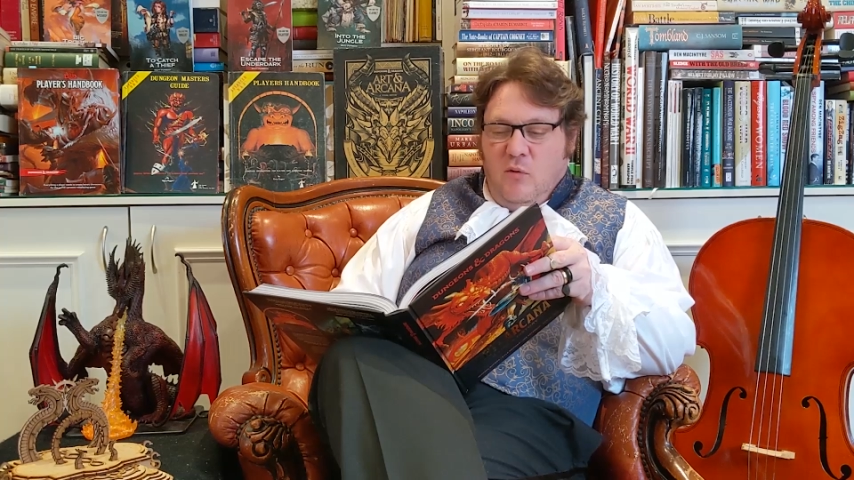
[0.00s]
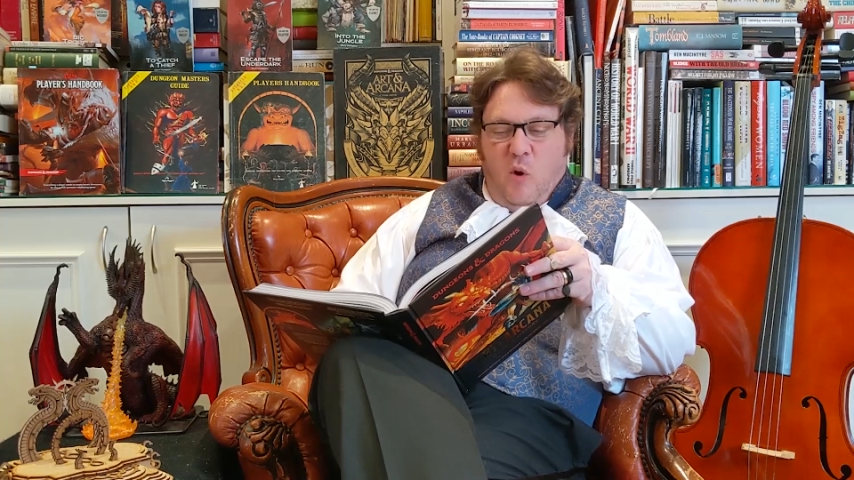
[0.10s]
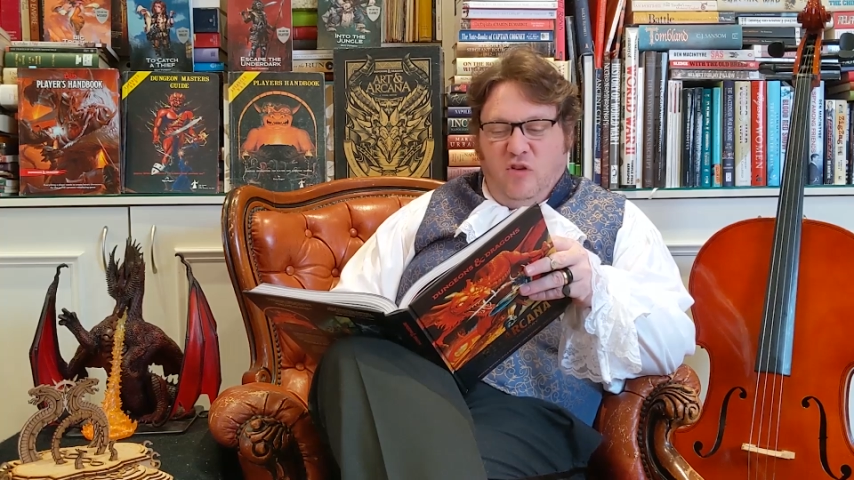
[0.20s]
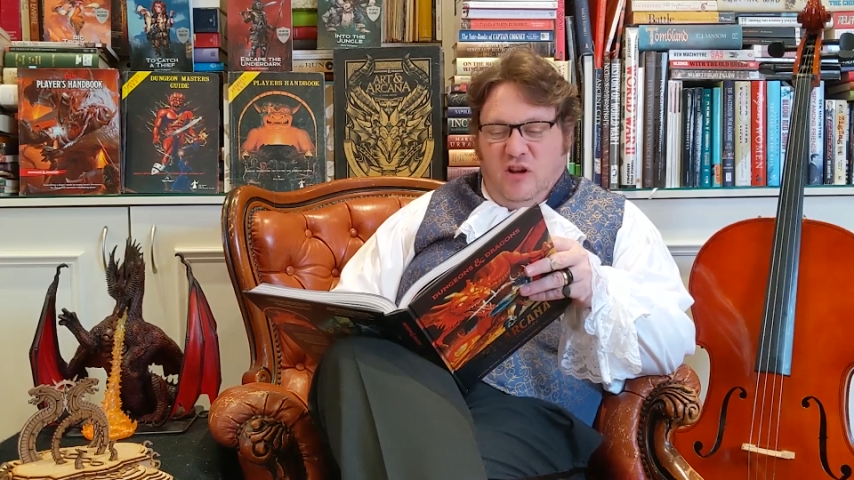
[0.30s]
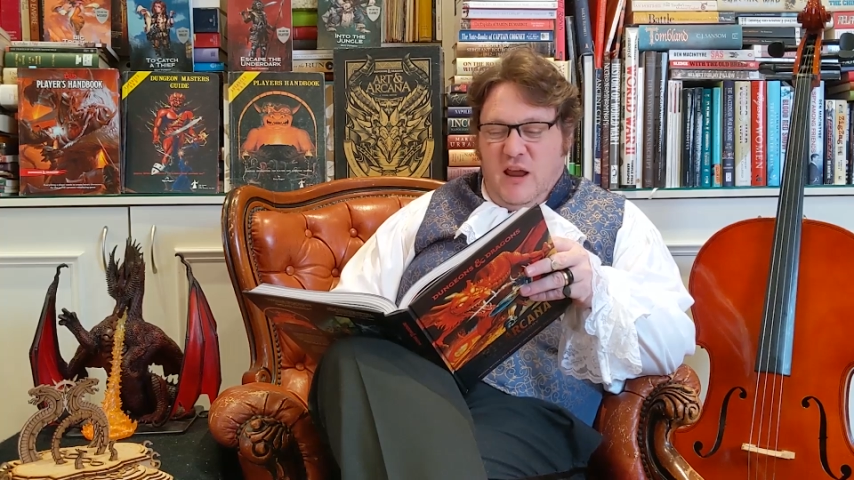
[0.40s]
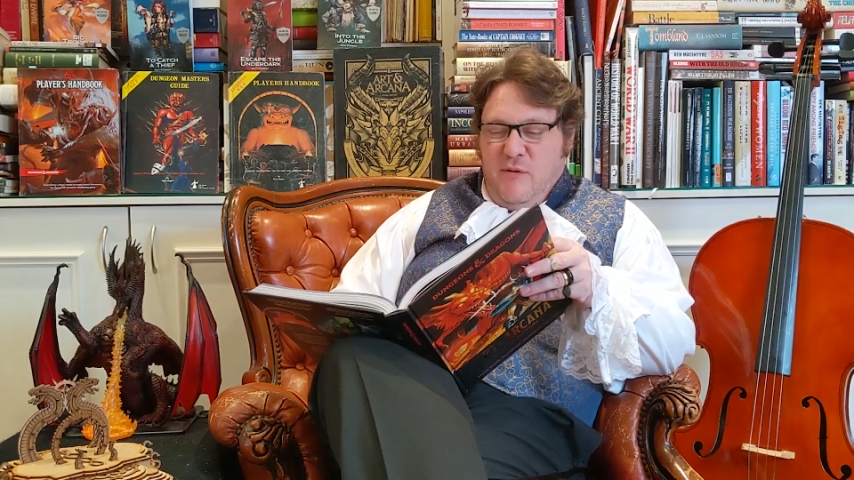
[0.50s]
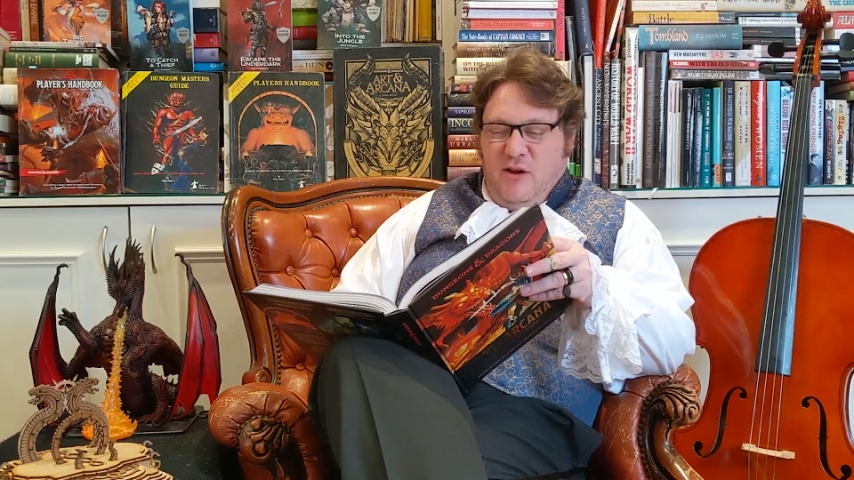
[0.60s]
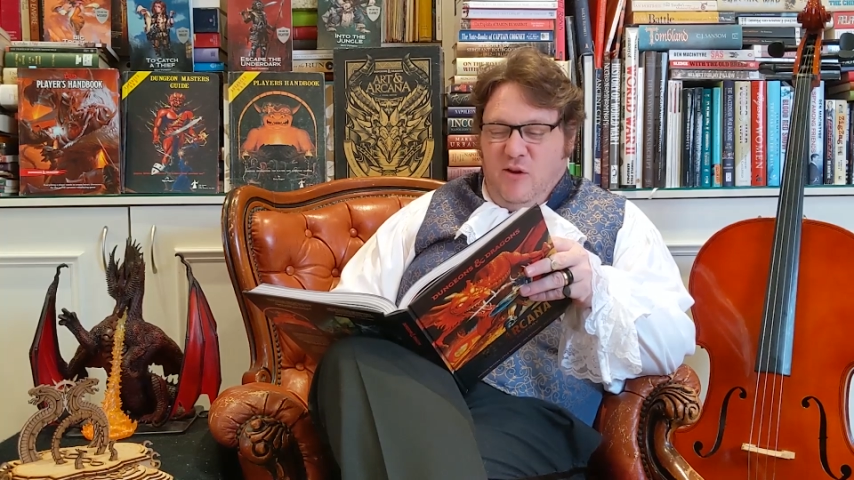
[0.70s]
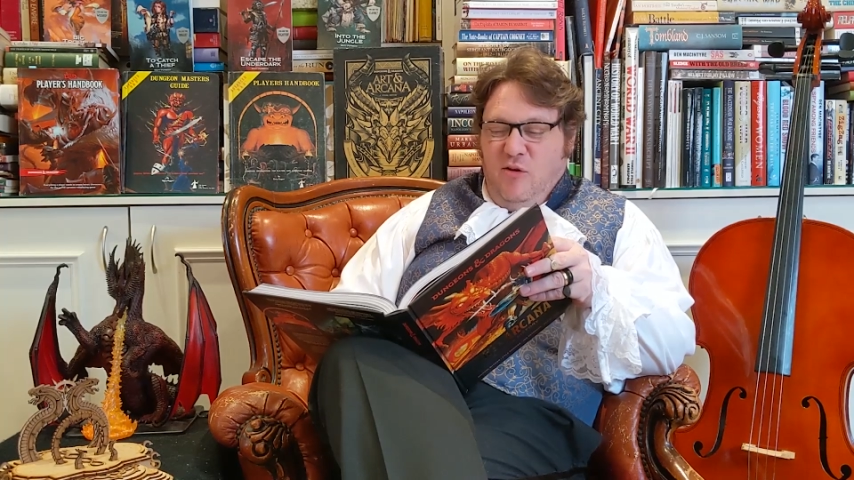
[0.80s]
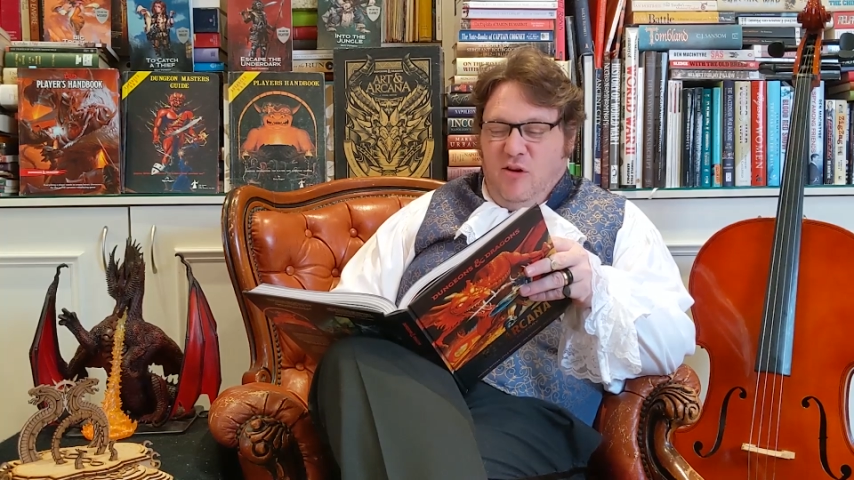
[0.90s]
"What's a
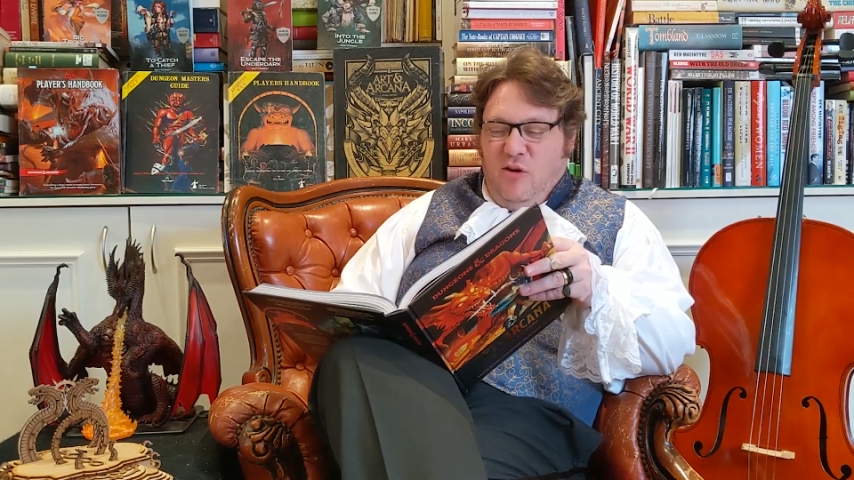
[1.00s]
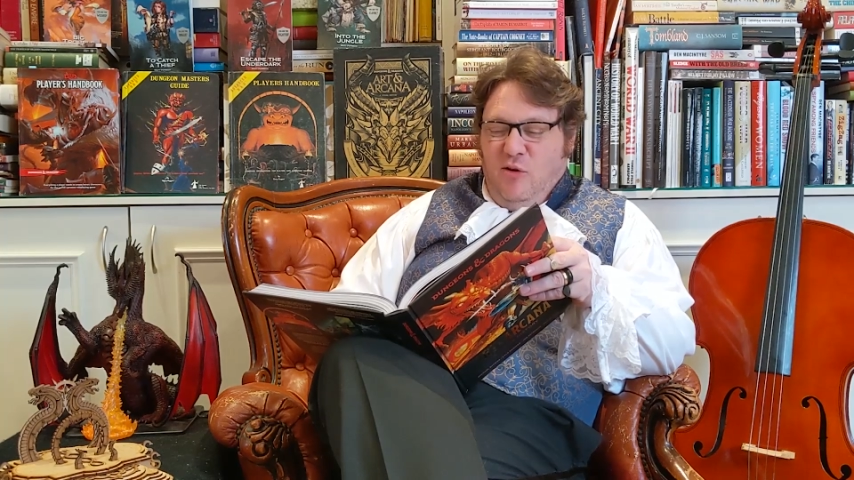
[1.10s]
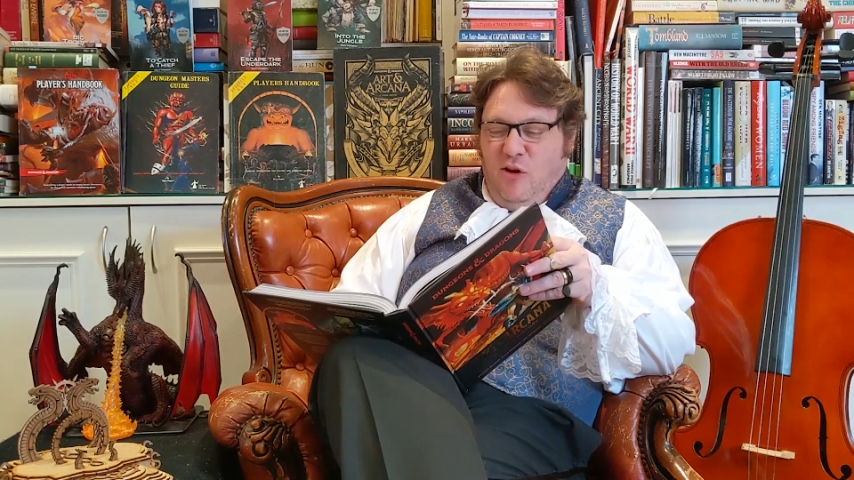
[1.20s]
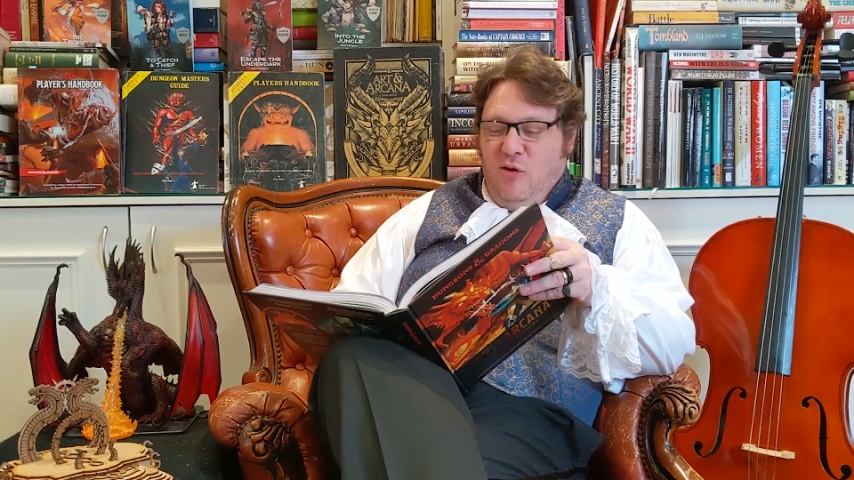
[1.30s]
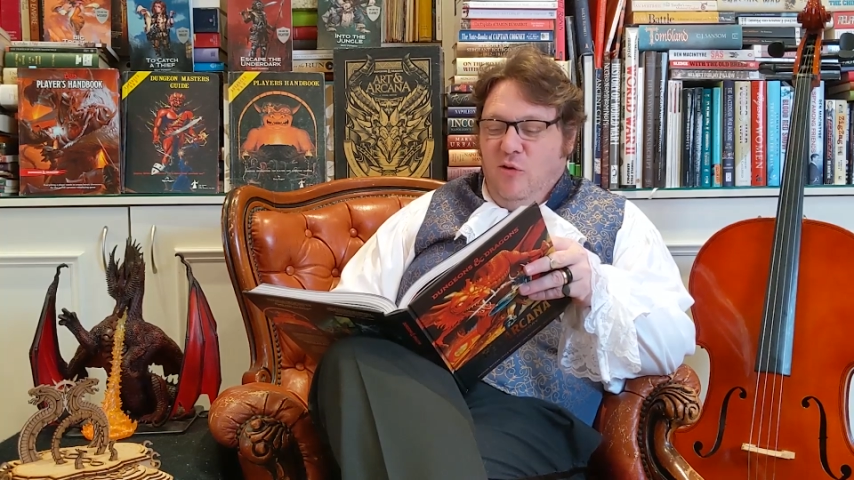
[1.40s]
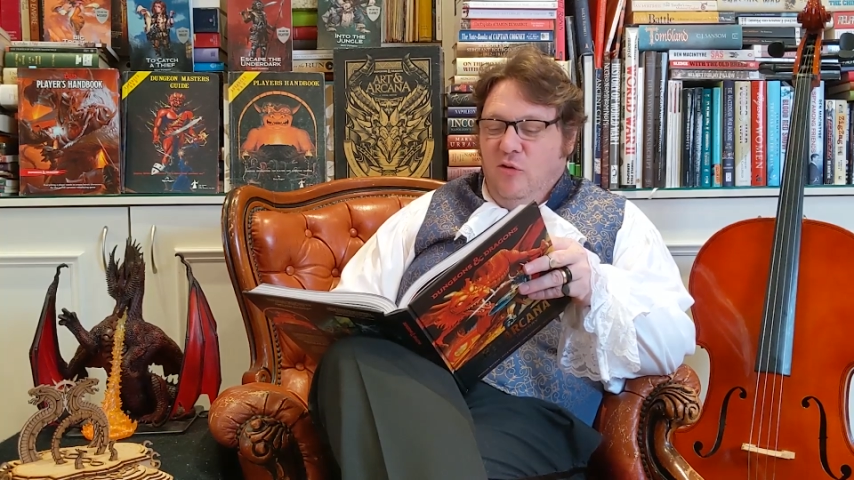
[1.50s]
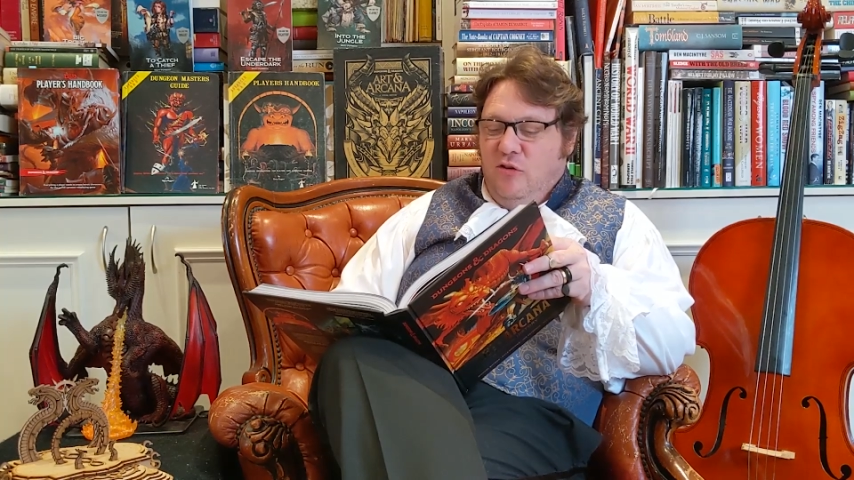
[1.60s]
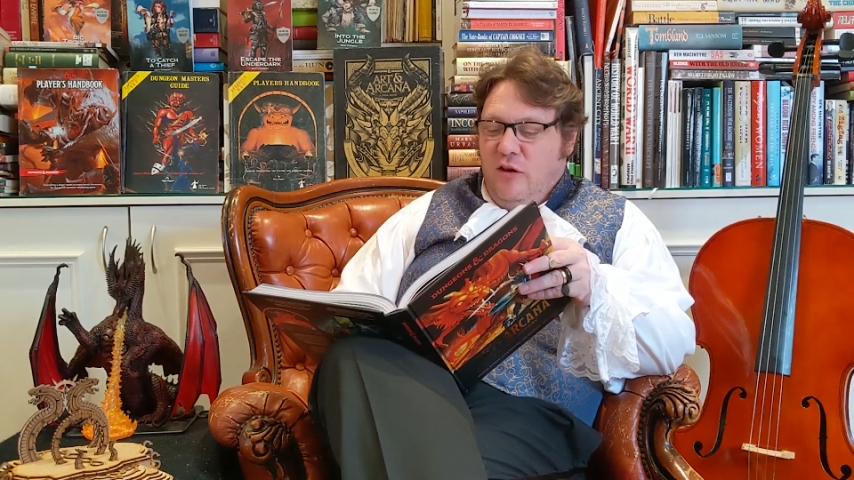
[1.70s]
Lemagoo?"